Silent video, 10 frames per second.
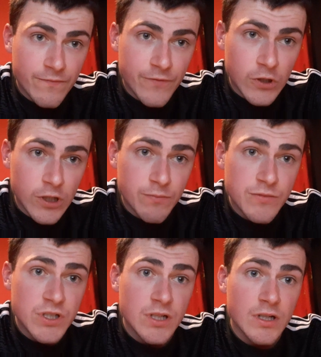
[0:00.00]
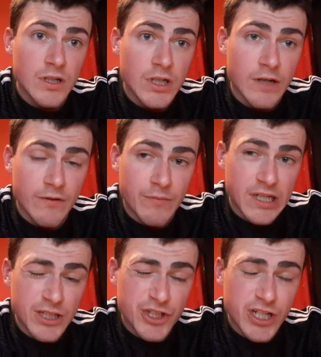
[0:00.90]
Fulham's current
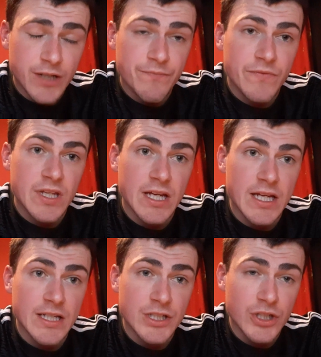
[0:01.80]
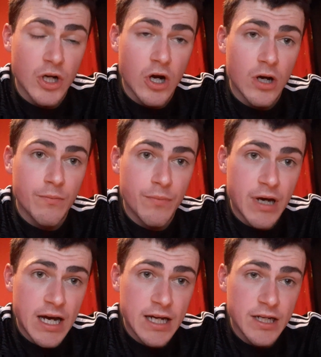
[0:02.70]
manager is Scott
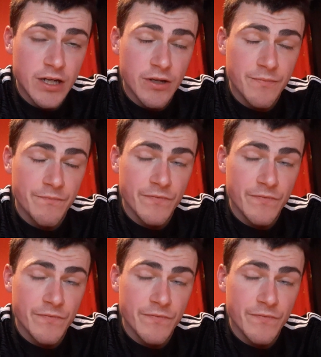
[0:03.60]
Parker.